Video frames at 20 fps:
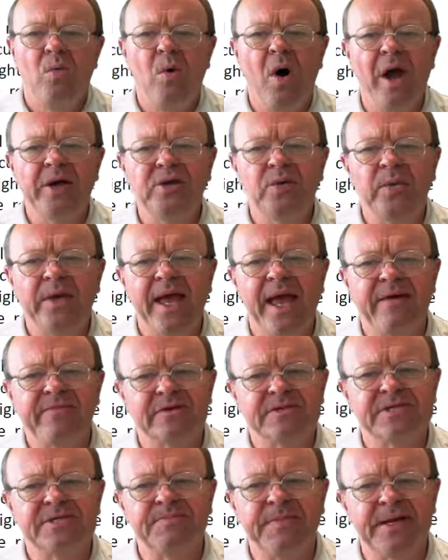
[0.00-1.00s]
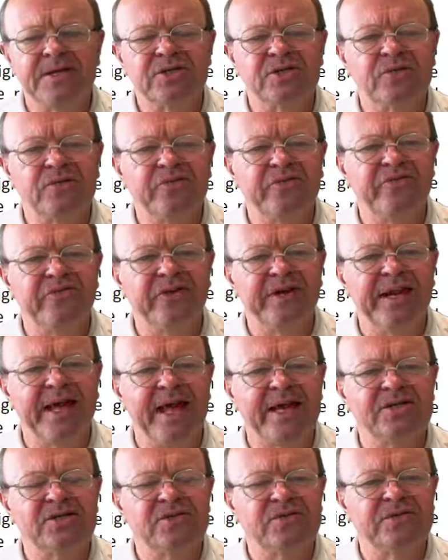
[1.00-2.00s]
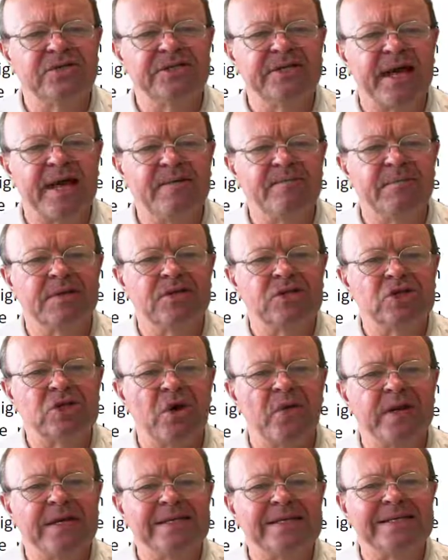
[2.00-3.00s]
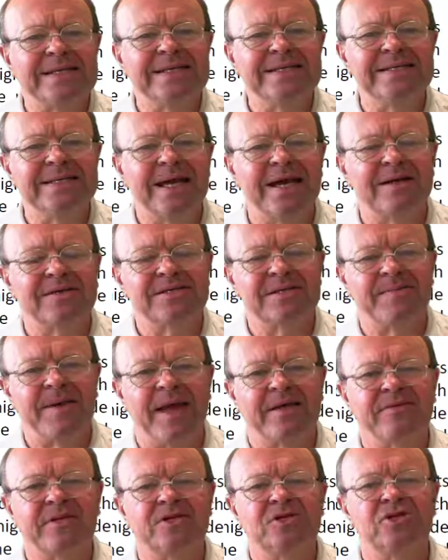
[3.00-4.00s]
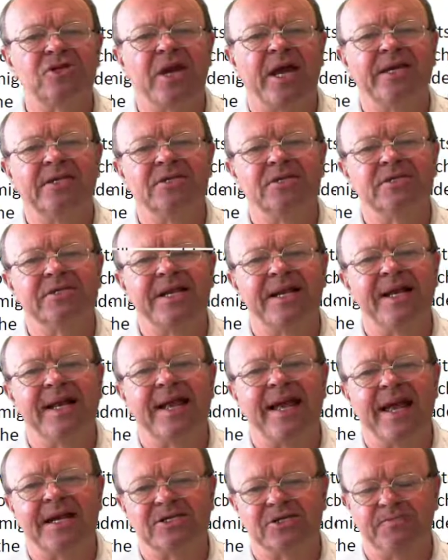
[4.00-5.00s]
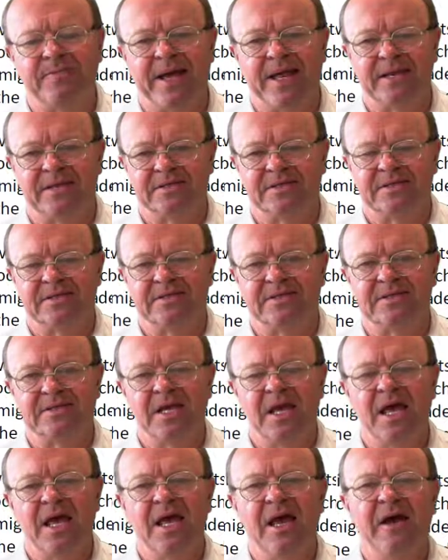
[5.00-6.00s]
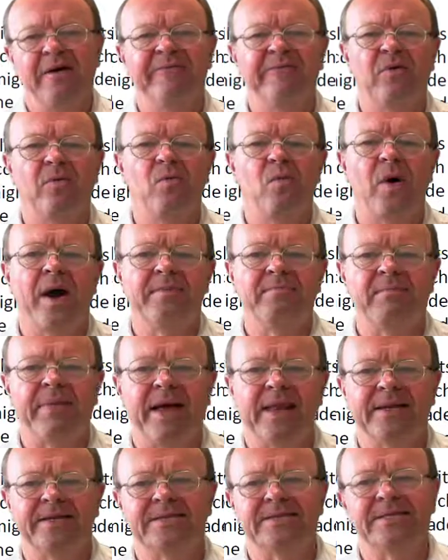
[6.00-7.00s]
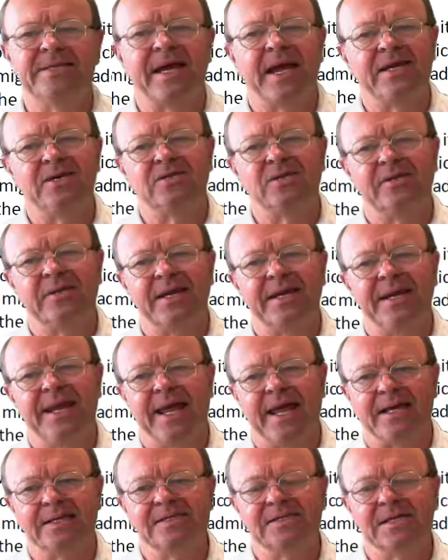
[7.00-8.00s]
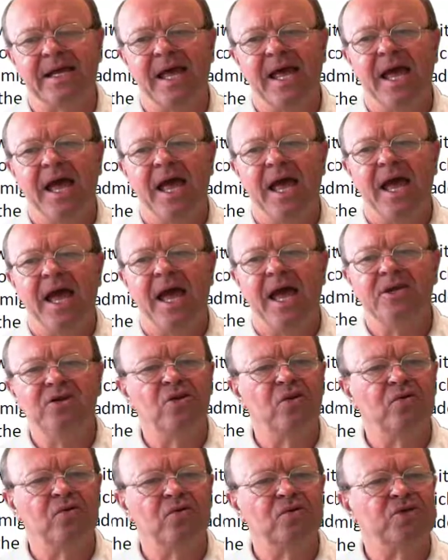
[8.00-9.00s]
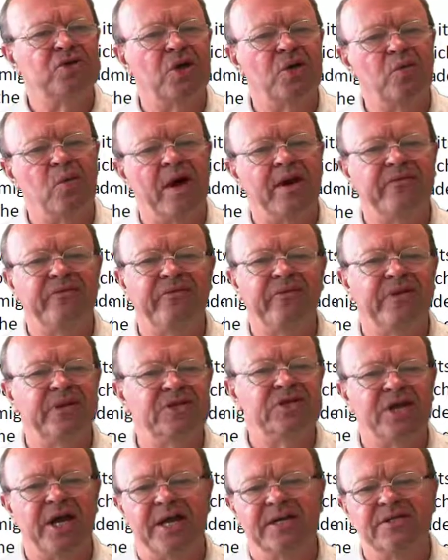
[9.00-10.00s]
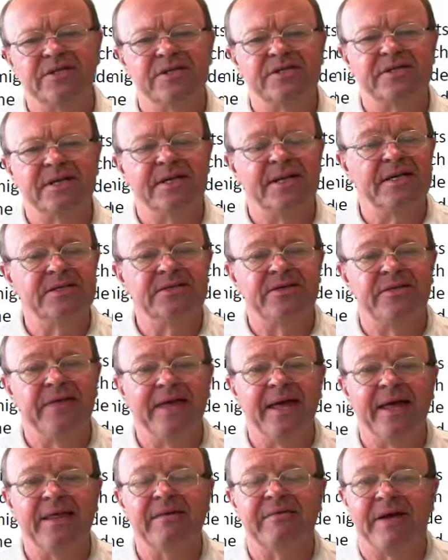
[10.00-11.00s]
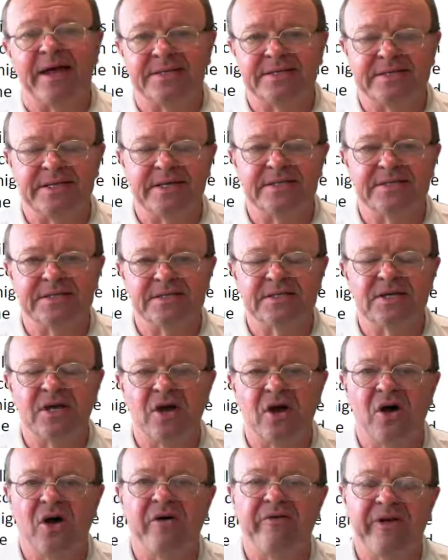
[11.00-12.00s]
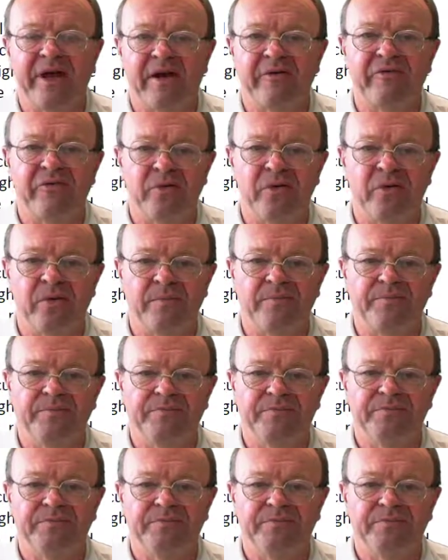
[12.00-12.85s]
Why do we have a special financial statement showing details about the changes in cash balances from one balance date to the next, and not also one for the changes in each of the other assets of our firm?